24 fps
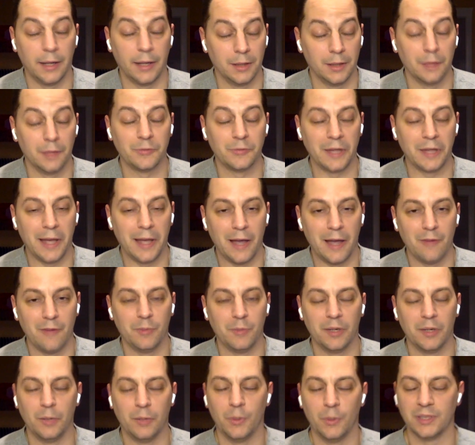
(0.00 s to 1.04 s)
I'd love to
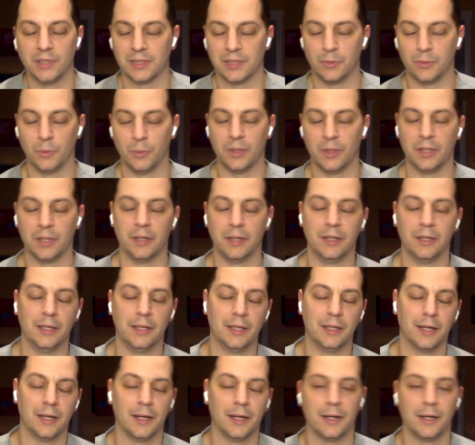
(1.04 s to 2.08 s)
have, but it wasn't within
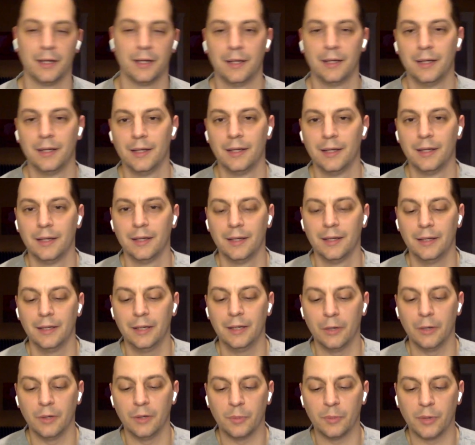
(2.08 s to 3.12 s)
the,
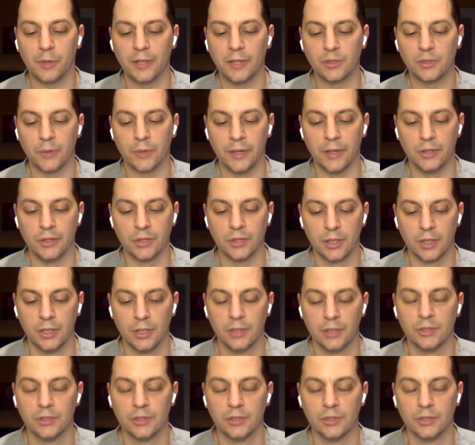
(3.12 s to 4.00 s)
you know, the price range.